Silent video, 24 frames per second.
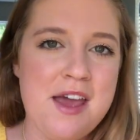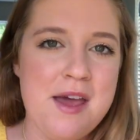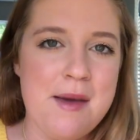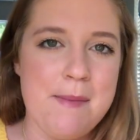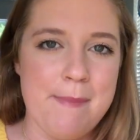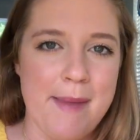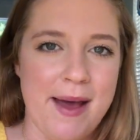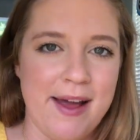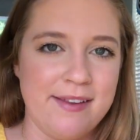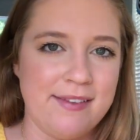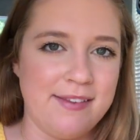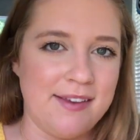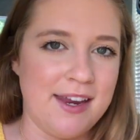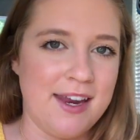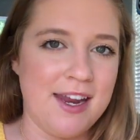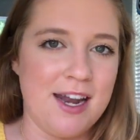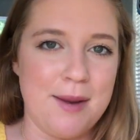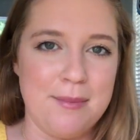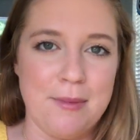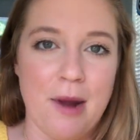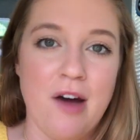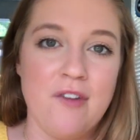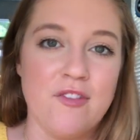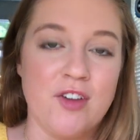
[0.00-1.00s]
messy and
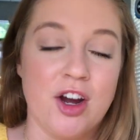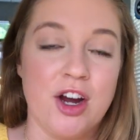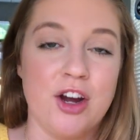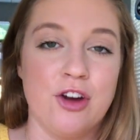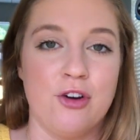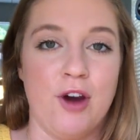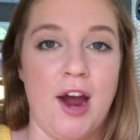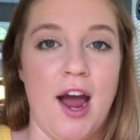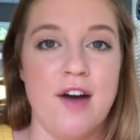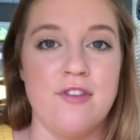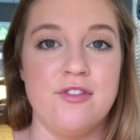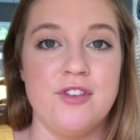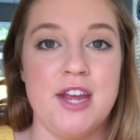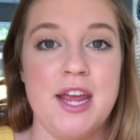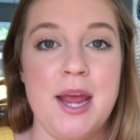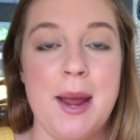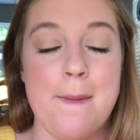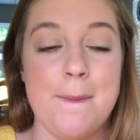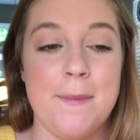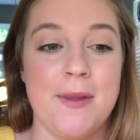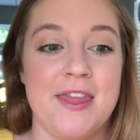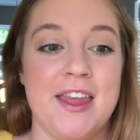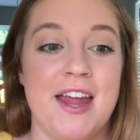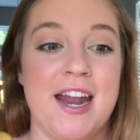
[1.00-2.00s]
I'm not very crafty.
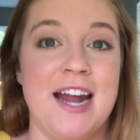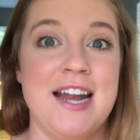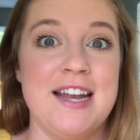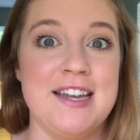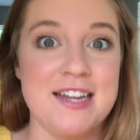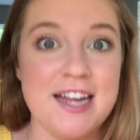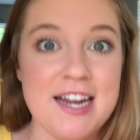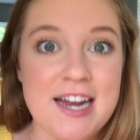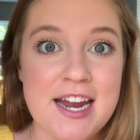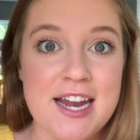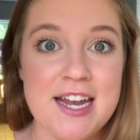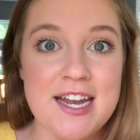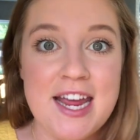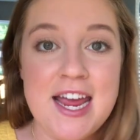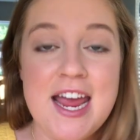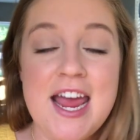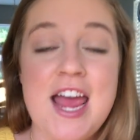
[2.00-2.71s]
But then I did it.